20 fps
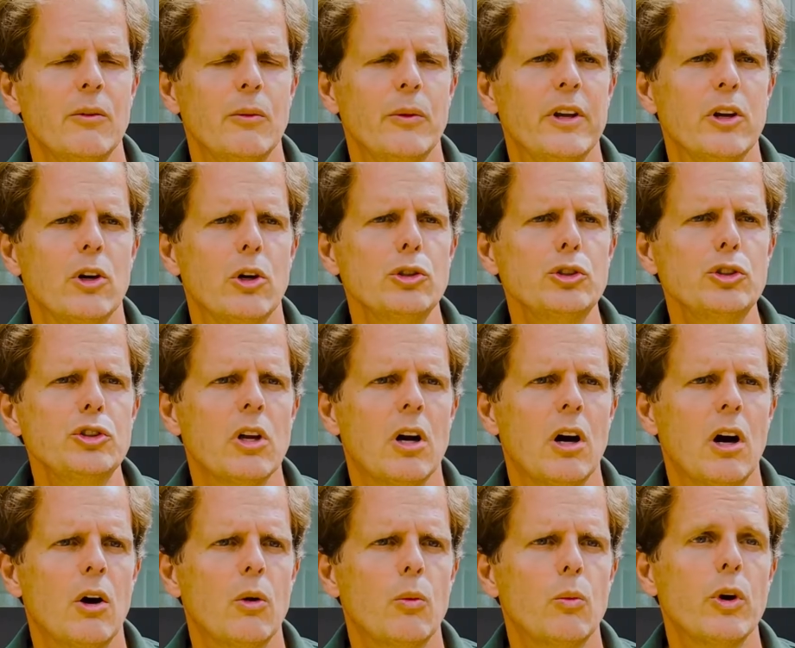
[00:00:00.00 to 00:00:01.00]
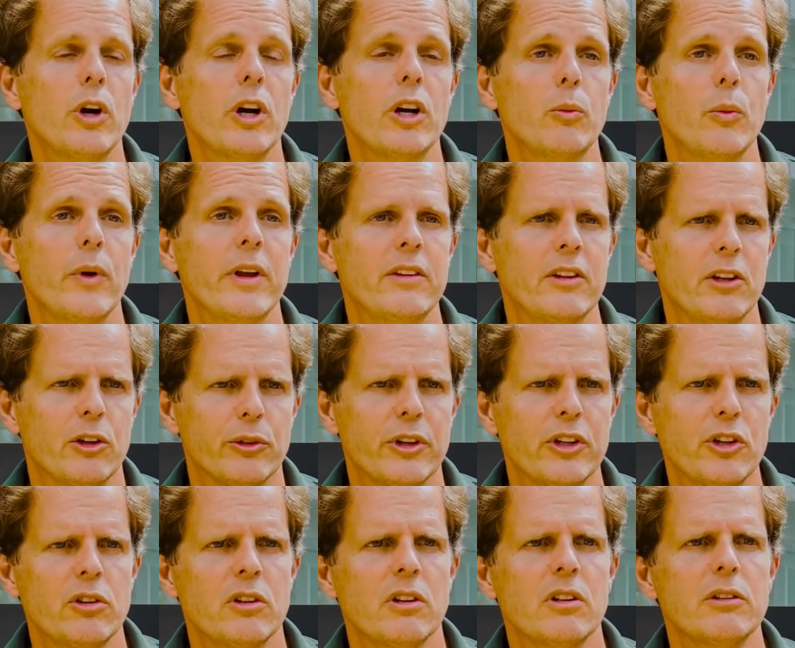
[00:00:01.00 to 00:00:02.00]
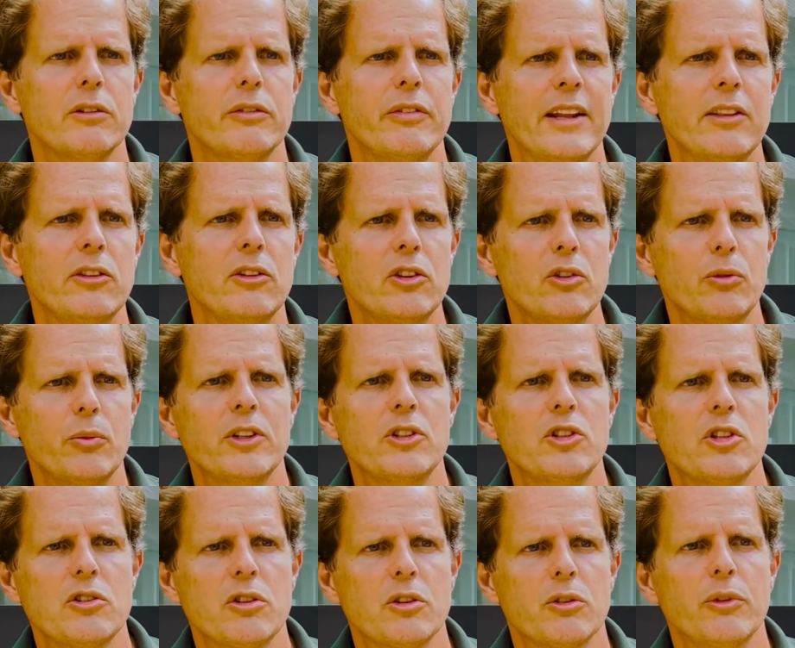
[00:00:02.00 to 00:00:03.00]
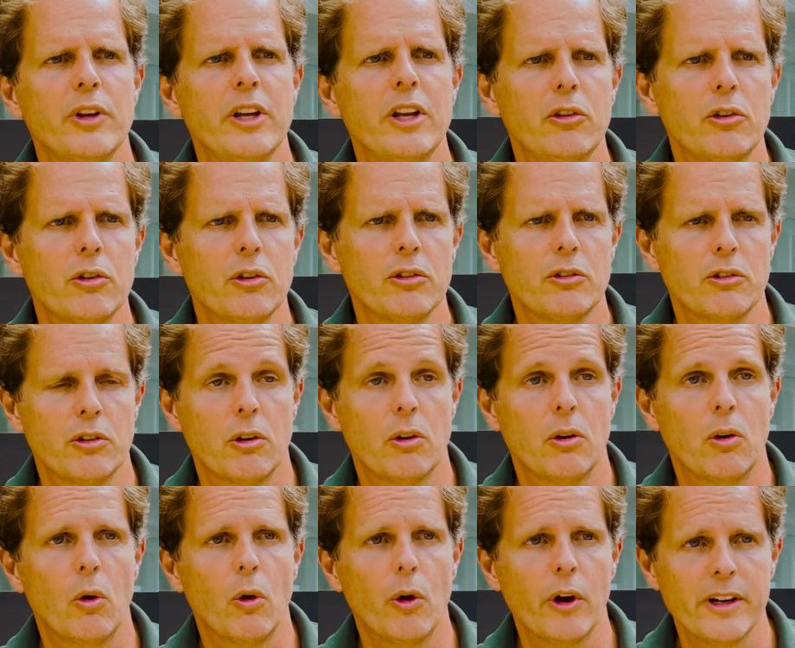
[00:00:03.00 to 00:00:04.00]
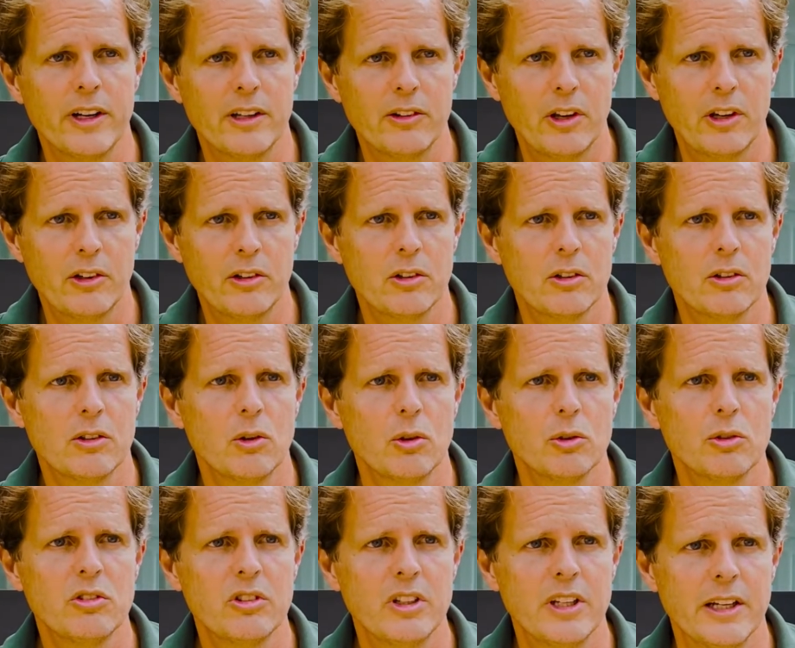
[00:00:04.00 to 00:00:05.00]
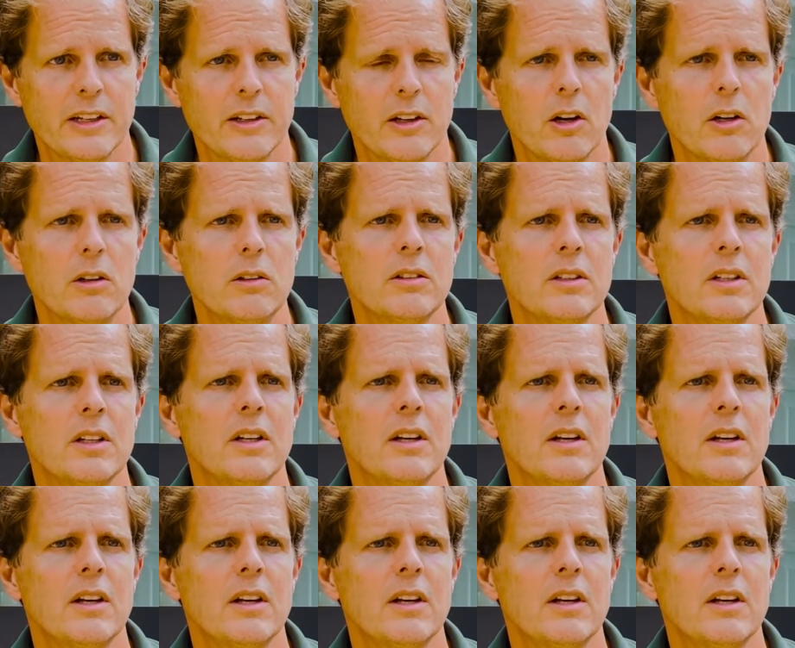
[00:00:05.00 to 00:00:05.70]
We also worked with the original inventors, which is a research organization called TNO,